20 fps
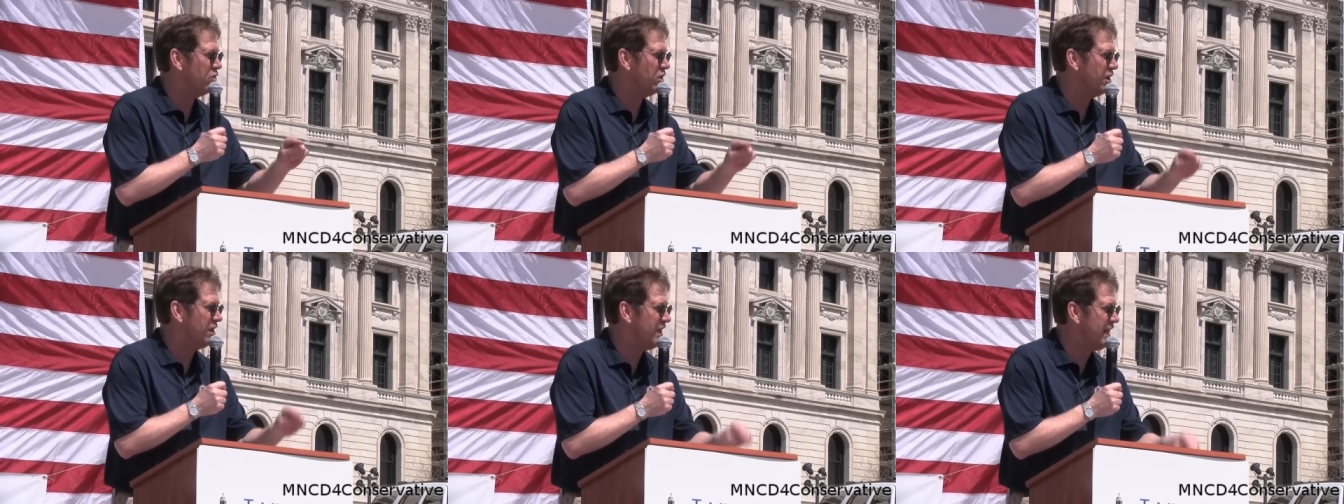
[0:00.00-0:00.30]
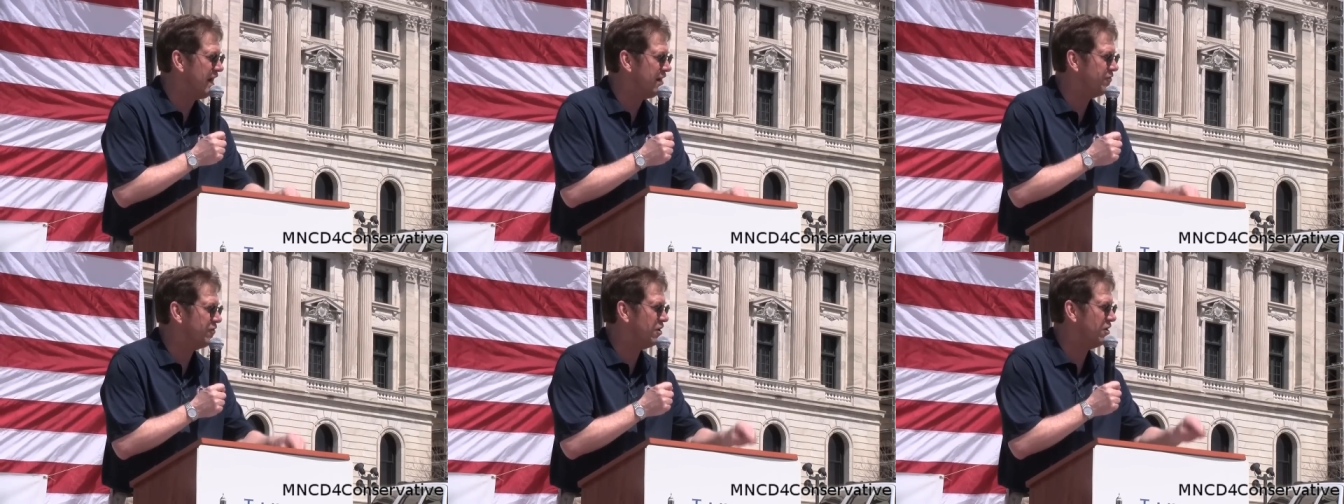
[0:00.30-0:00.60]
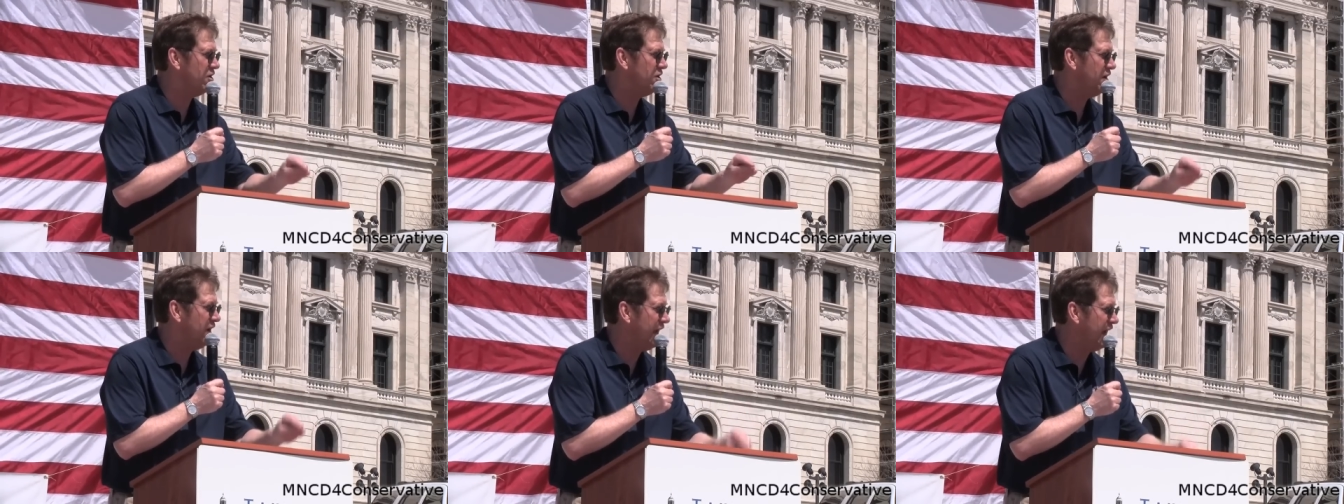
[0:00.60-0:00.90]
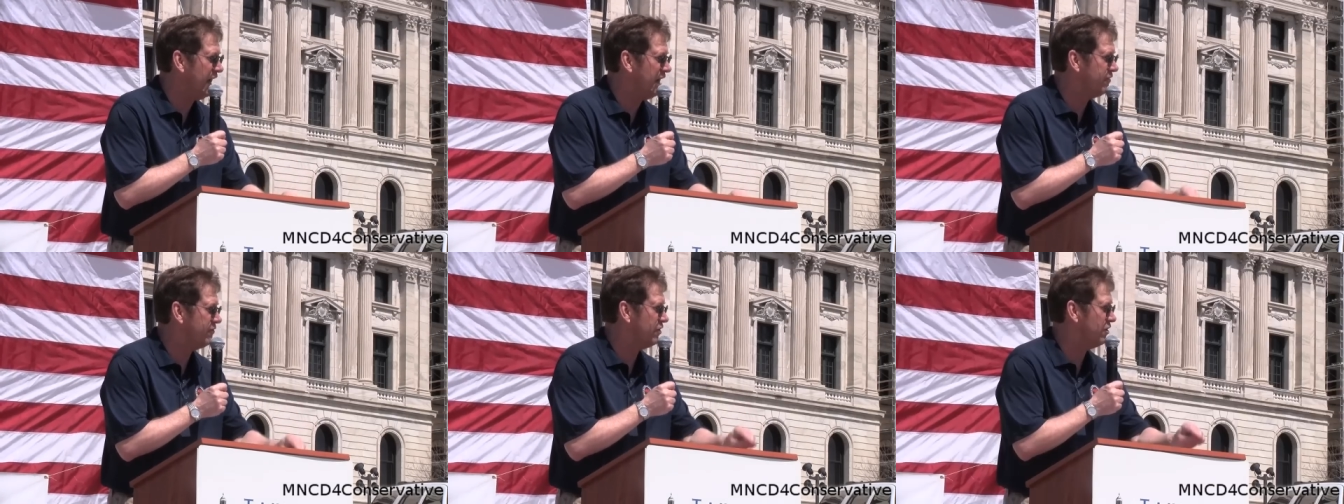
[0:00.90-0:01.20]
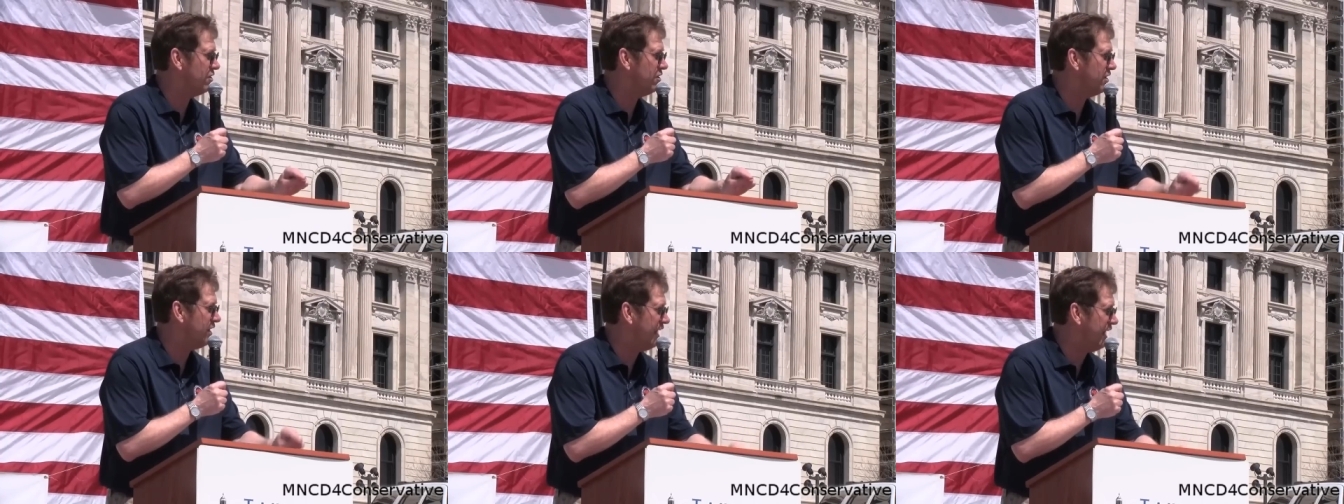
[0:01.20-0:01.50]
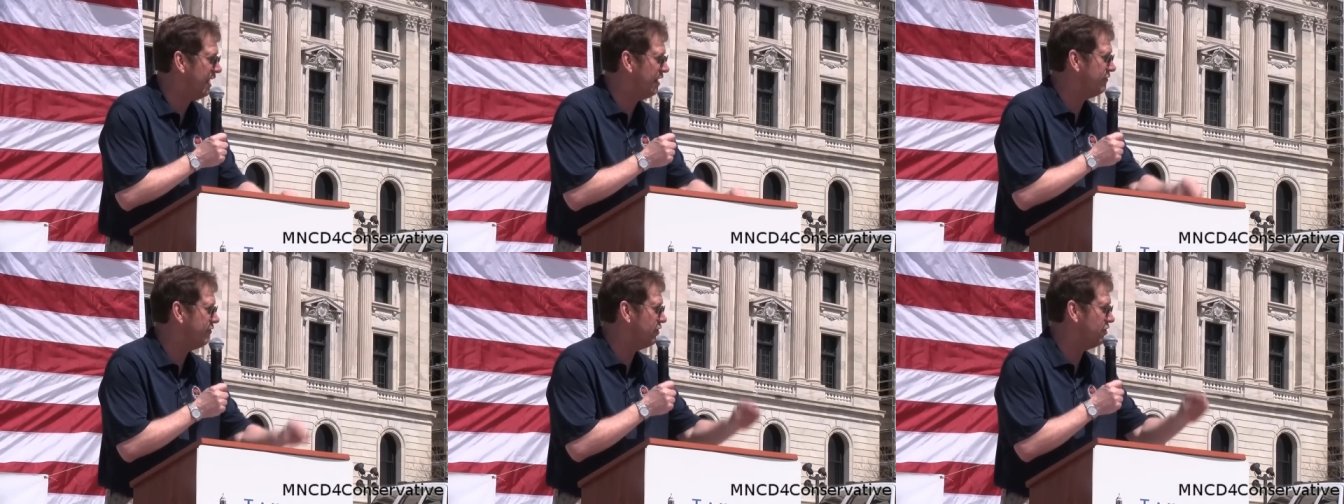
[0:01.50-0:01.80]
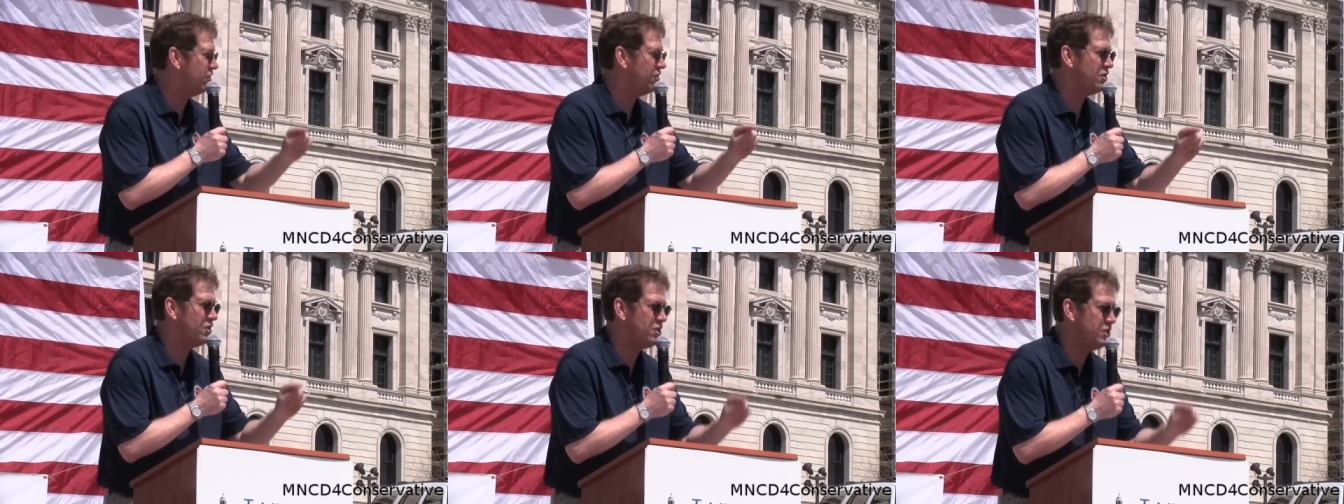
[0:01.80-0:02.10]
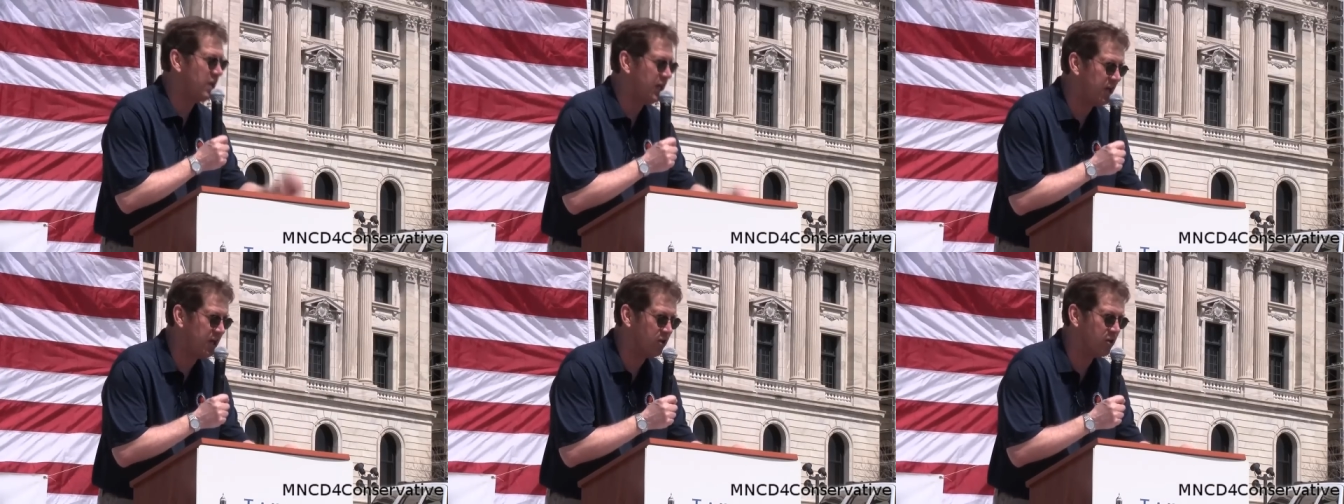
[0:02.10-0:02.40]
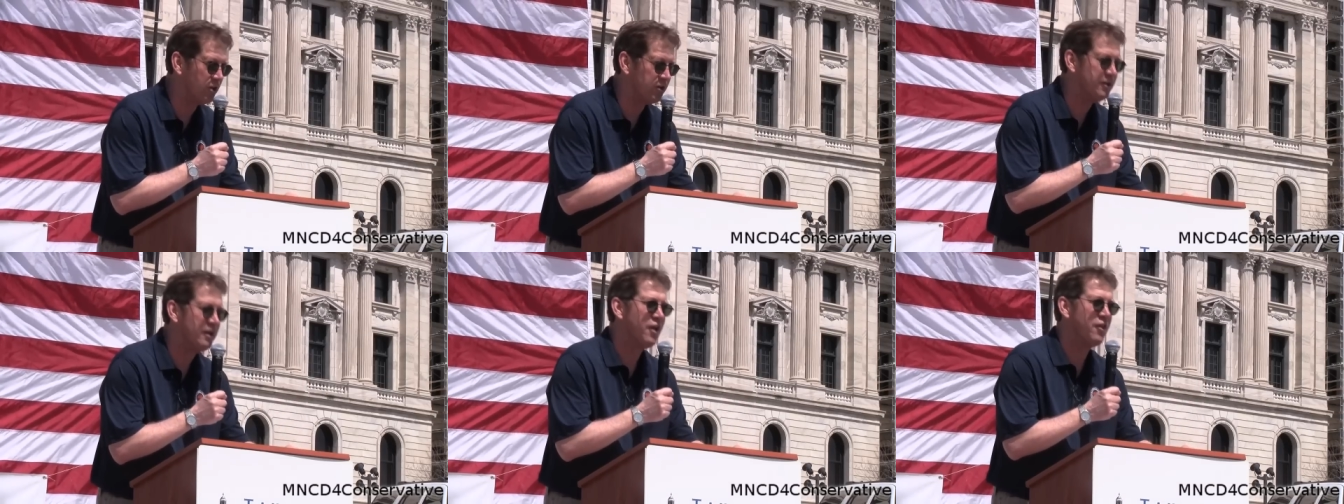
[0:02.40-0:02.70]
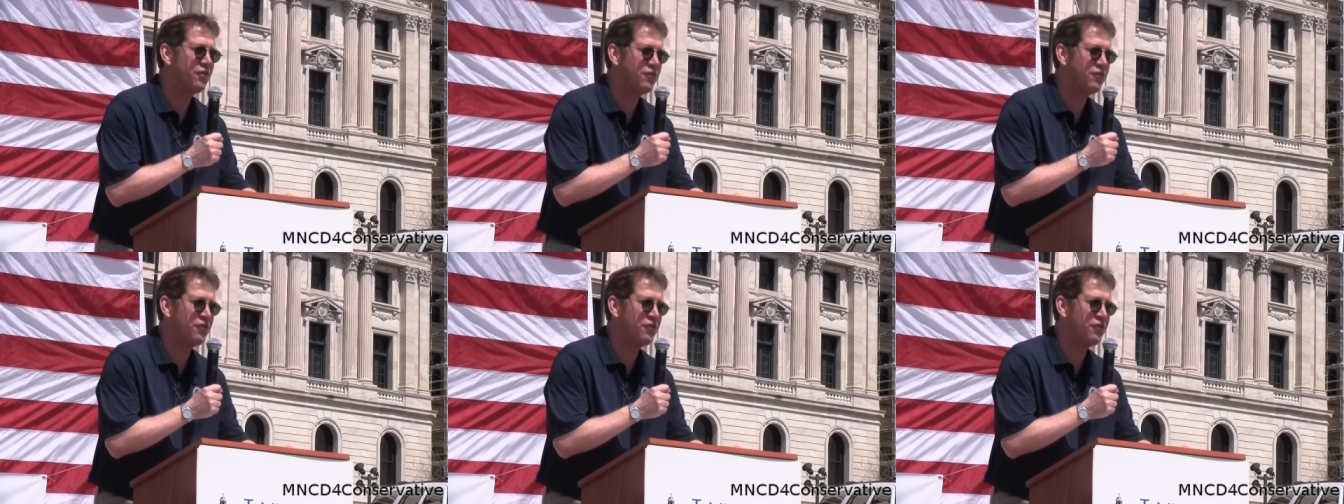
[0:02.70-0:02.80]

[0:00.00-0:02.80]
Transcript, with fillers: will never, ever, ever yield.